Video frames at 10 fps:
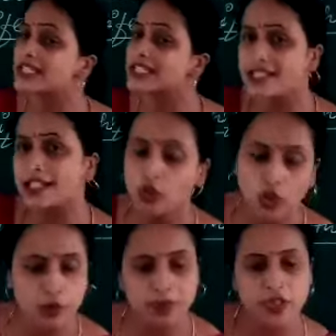These are the
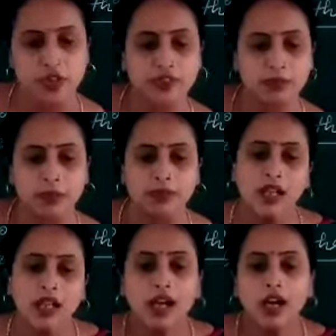occupation of the people.
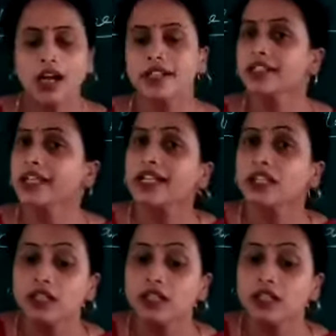I think, and